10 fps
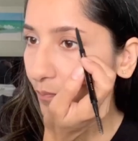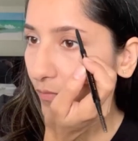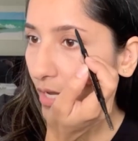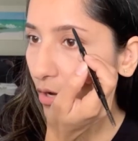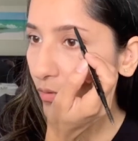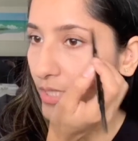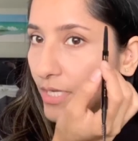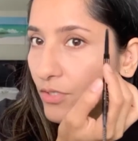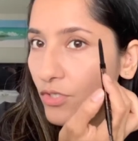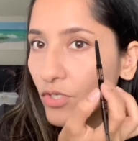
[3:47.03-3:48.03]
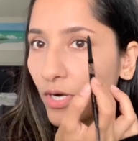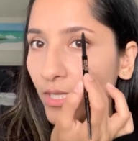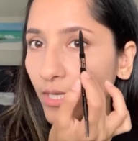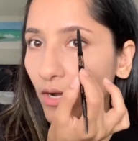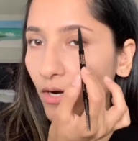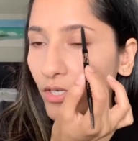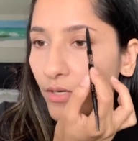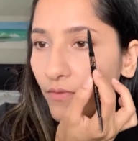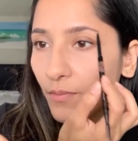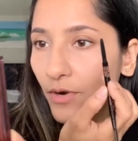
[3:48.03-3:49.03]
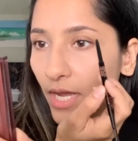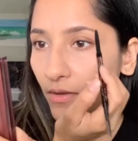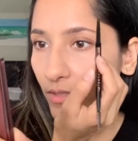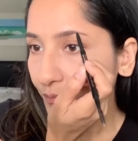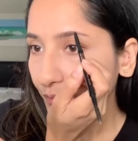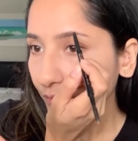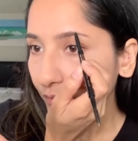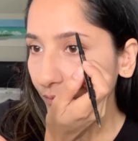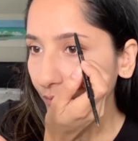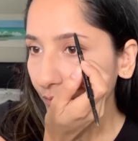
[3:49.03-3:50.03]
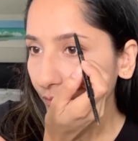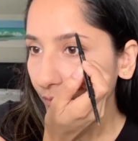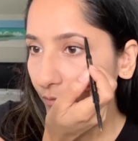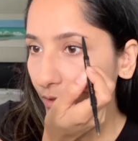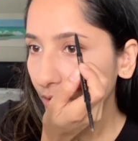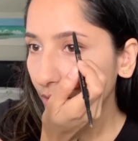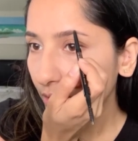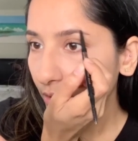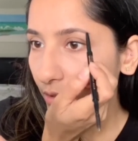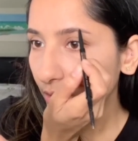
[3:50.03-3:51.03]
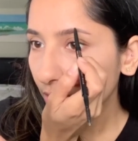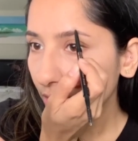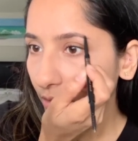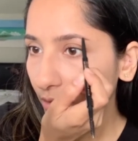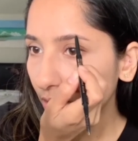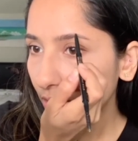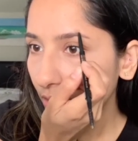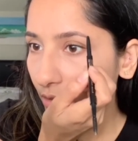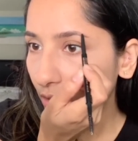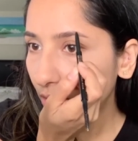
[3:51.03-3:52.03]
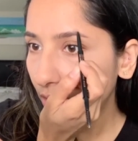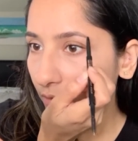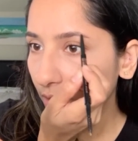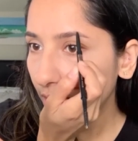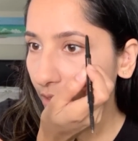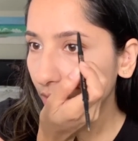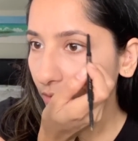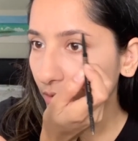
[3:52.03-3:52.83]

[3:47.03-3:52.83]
I always like to start at the arch of the brows, is go ahead and carve out.